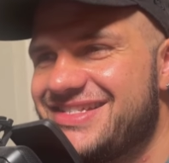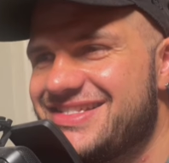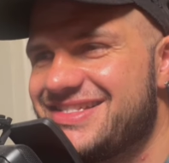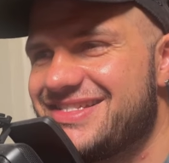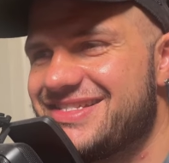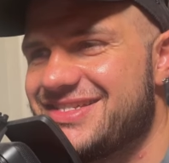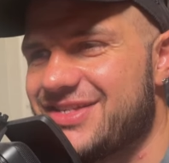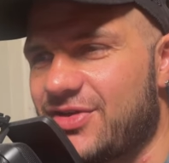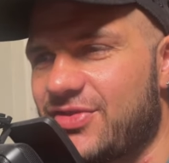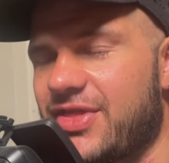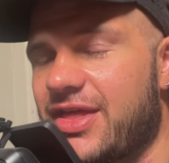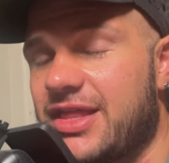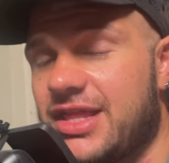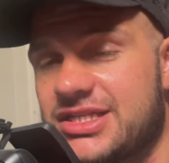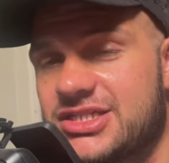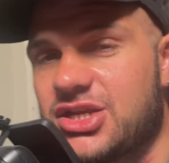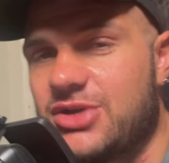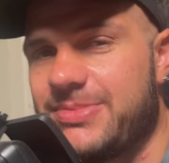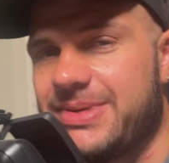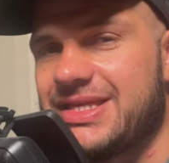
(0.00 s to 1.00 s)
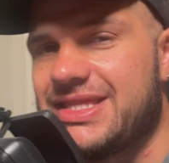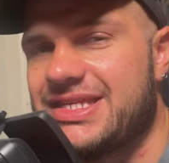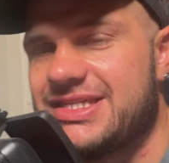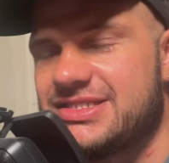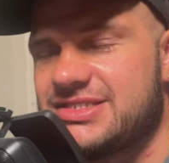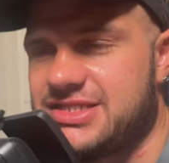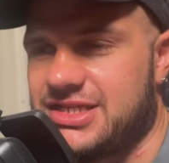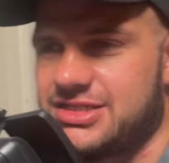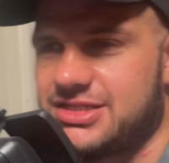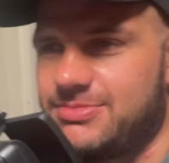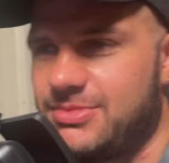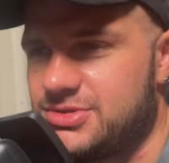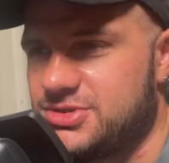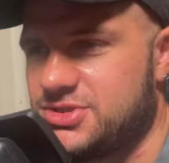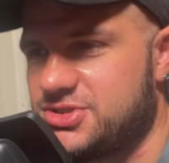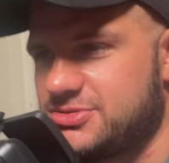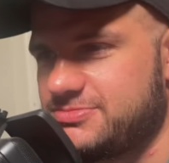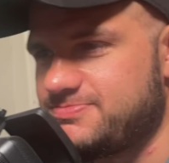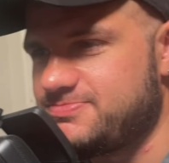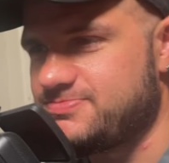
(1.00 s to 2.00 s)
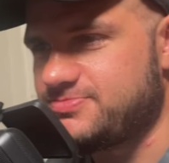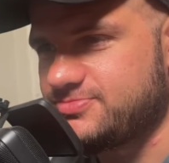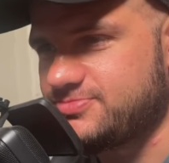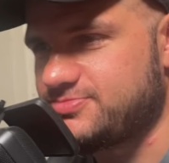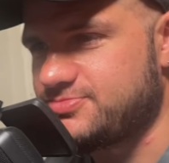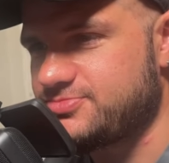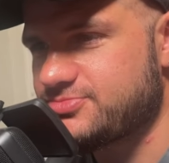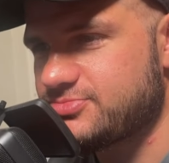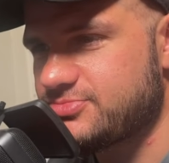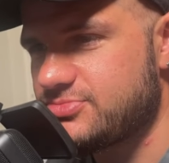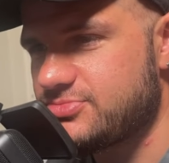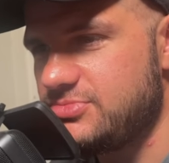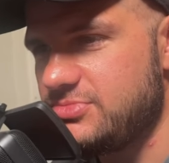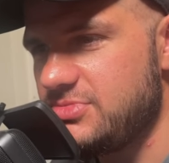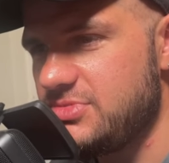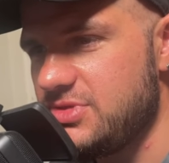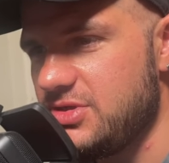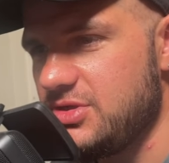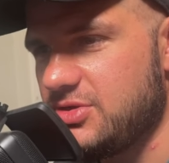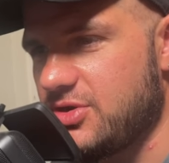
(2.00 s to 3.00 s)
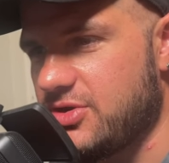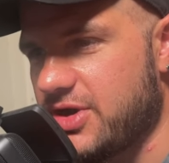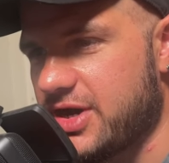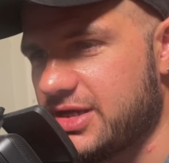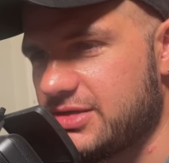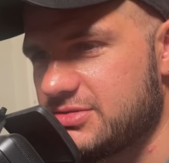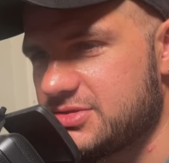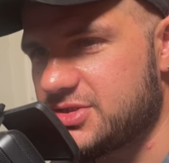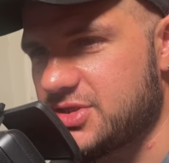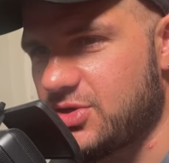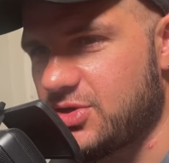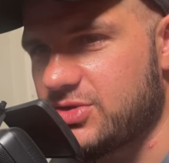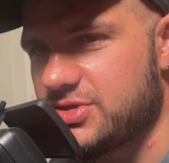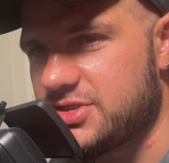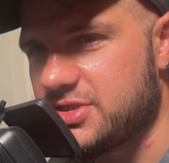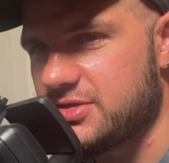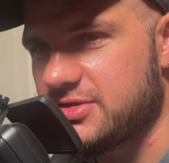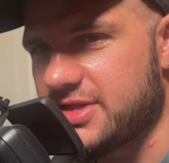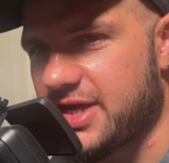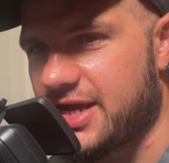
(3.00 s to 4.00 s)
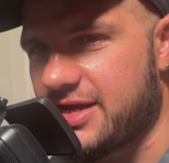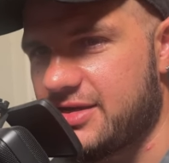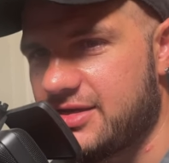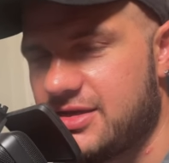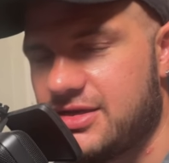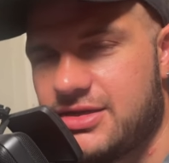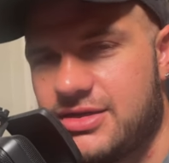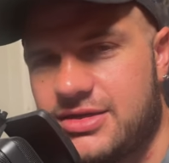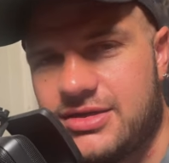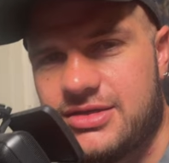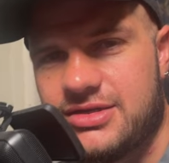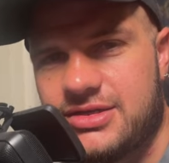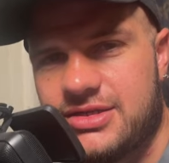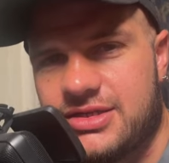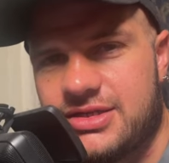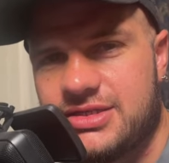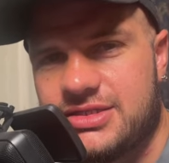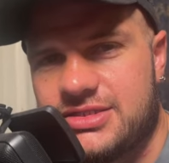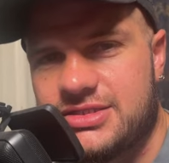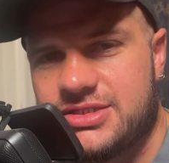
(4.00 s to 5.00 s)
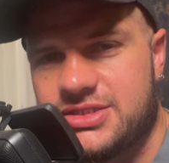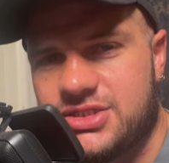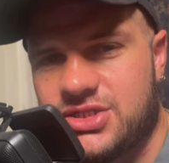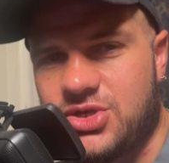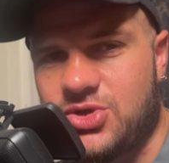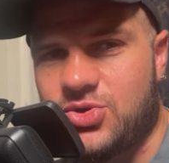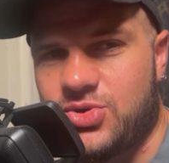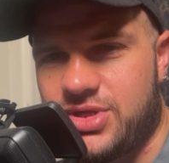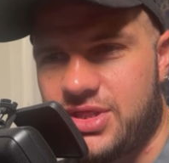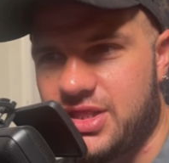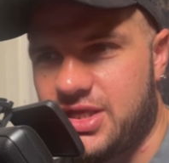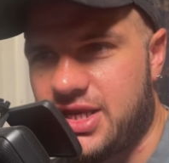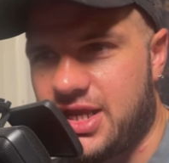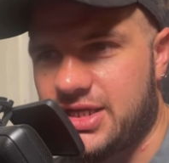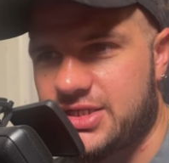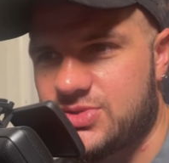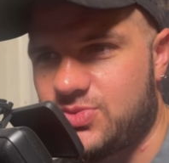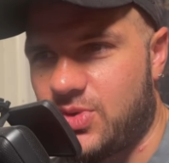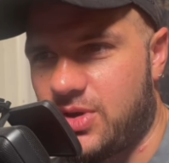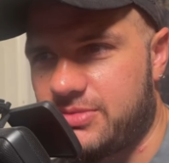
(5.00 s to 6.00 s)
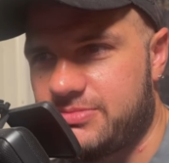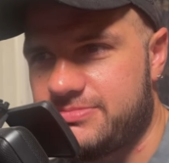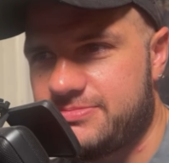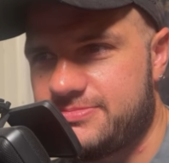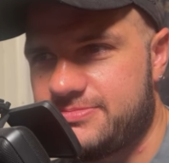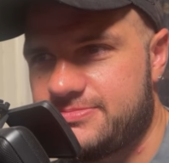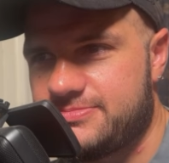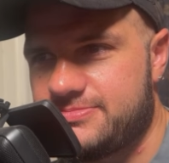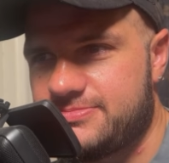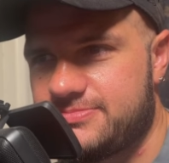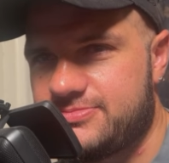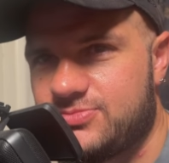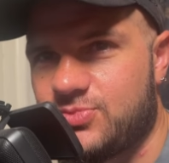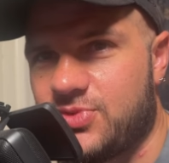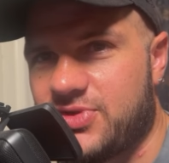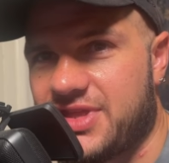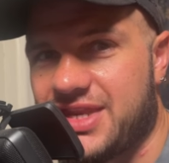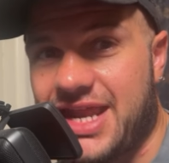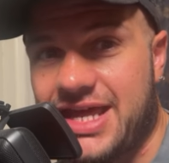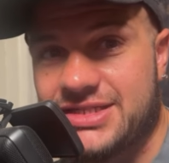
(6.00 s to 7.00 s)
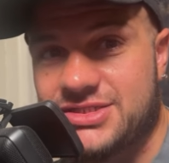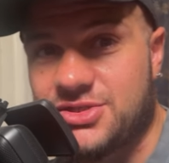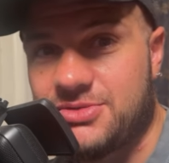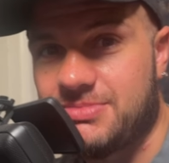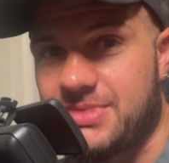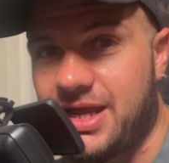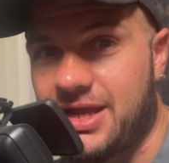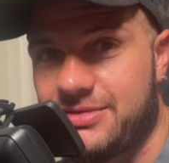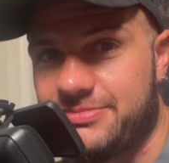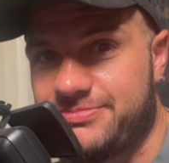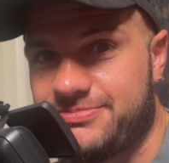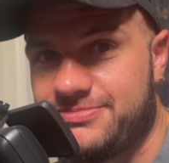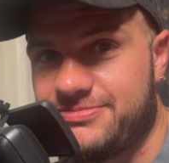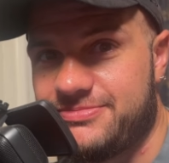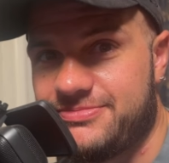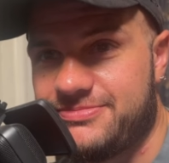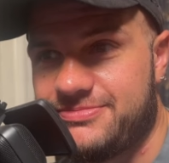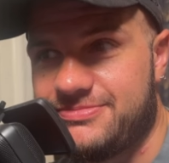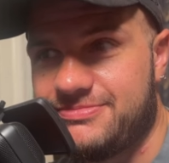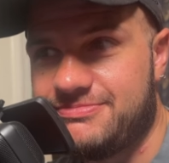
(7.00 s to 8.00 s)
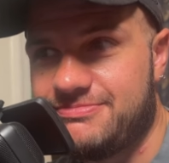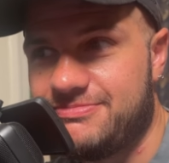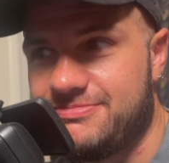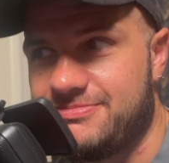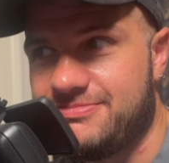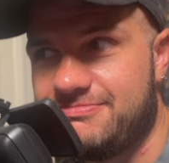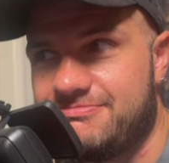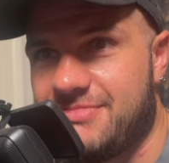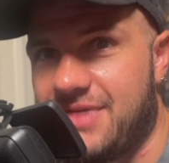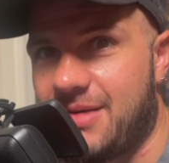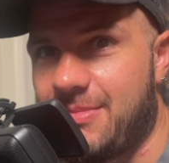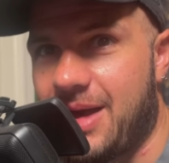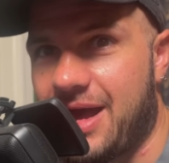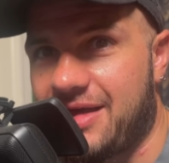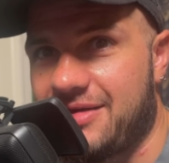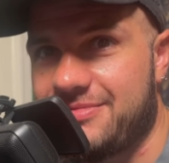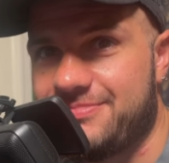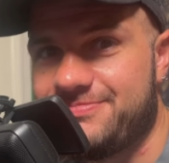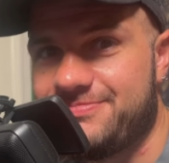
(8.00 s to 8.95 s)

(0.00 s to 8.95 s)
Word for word: So that's going to be at least 6 months. All right. So until then, see you in the next one with the next update. Bye-bye.